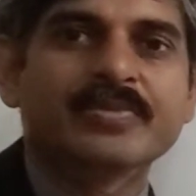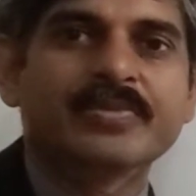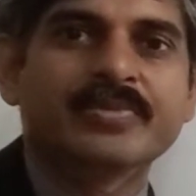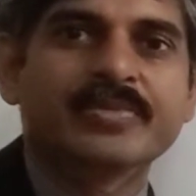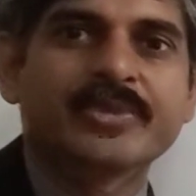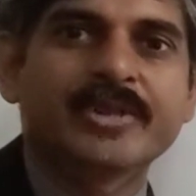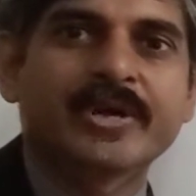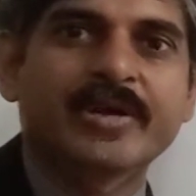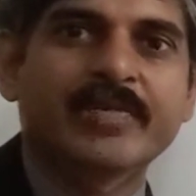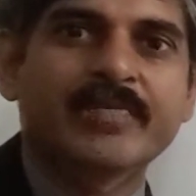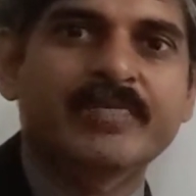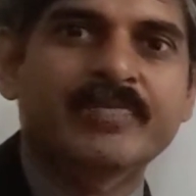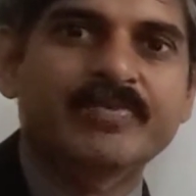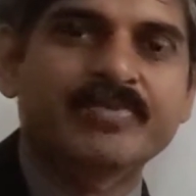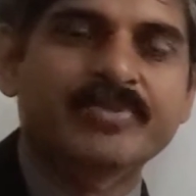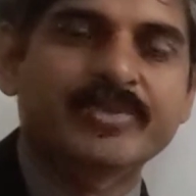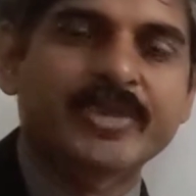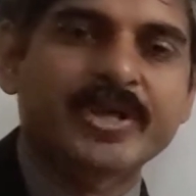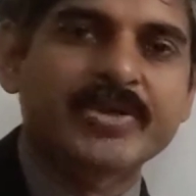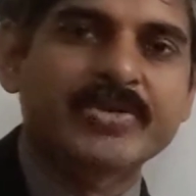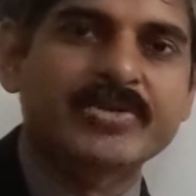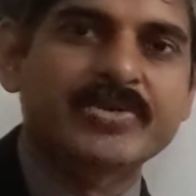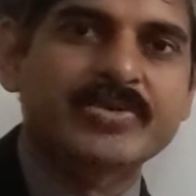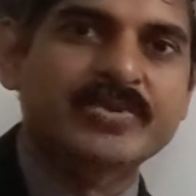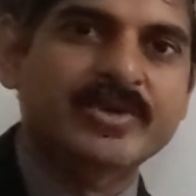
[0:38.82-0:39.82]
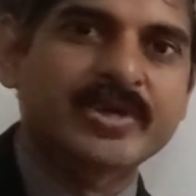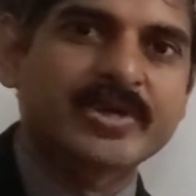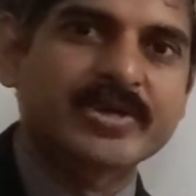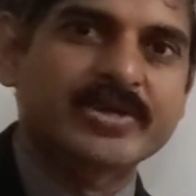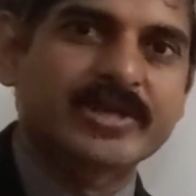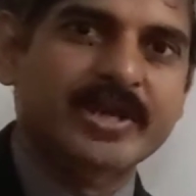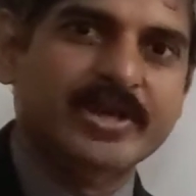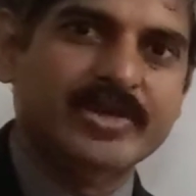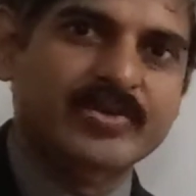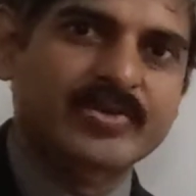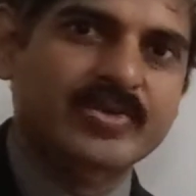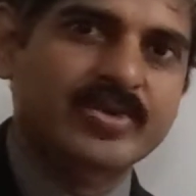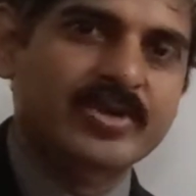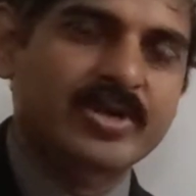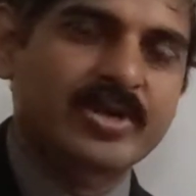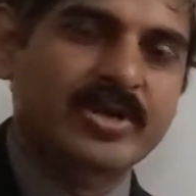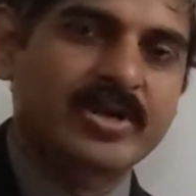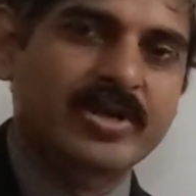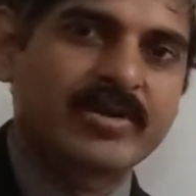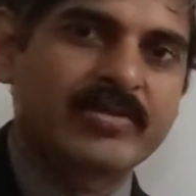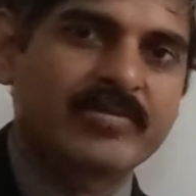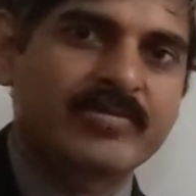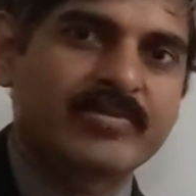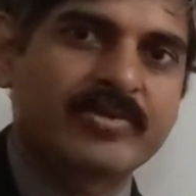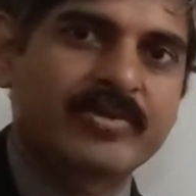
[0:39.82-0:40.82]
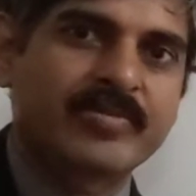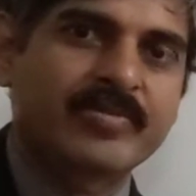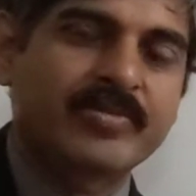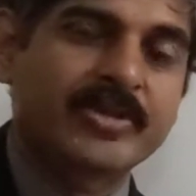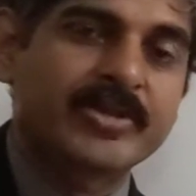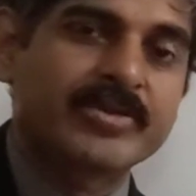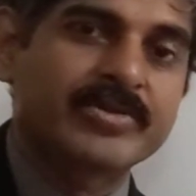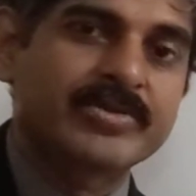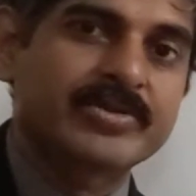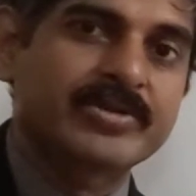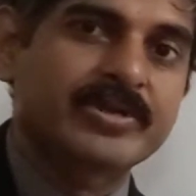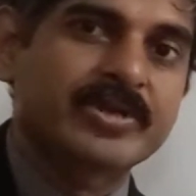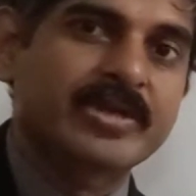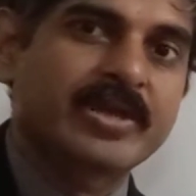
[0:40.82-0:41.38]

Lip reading: the students actually learn from this.